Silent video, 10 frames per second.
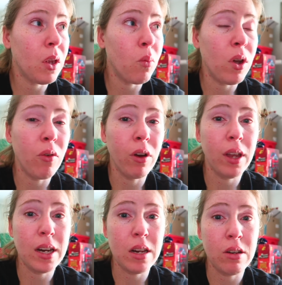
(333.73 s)
we
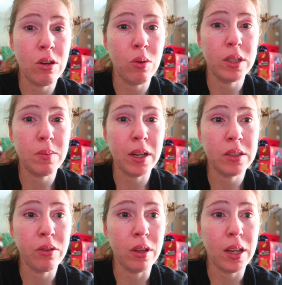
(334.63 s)
really need to do what's
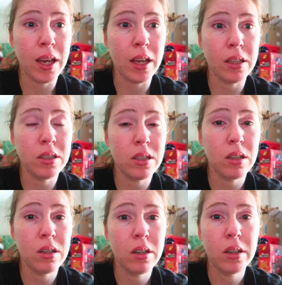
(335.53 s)
best for the kids.
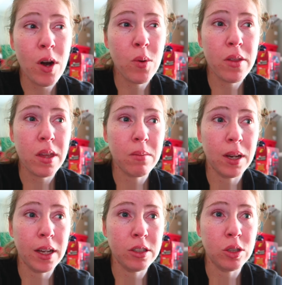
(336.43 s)
We don't want them to
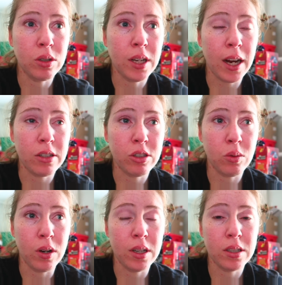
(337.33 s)
get too attached
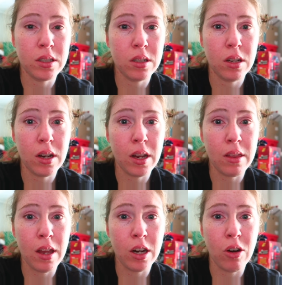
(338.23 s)
to us, and
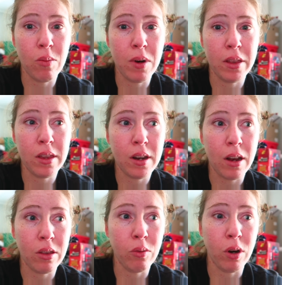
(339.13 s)
then, you know, a month
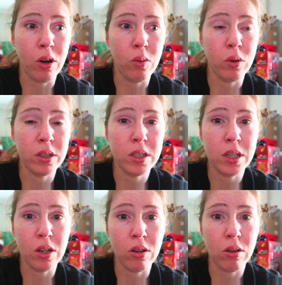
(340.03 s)
down the road we're
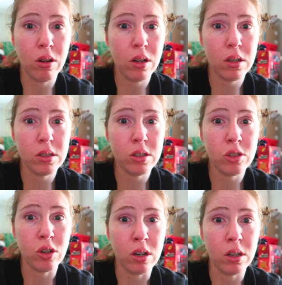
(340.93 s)
still
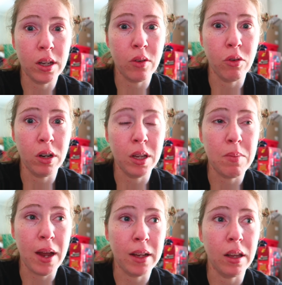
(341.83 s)
struggling really
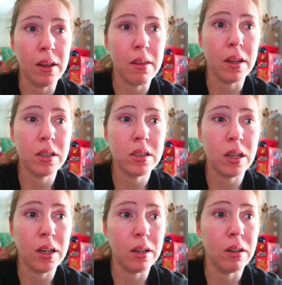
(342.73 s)
bad like this
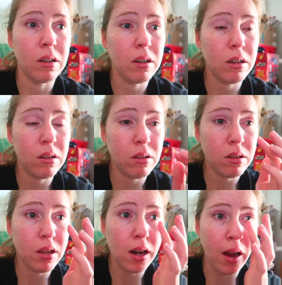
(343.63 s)
and
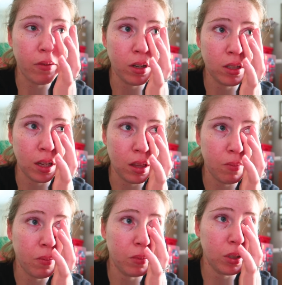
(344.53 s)
then have to send
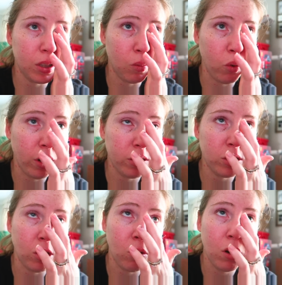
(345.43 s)
them somewhere.
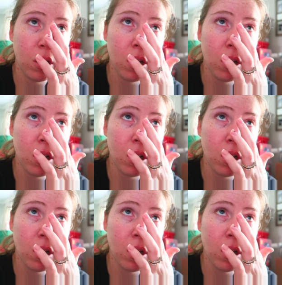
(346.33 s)
So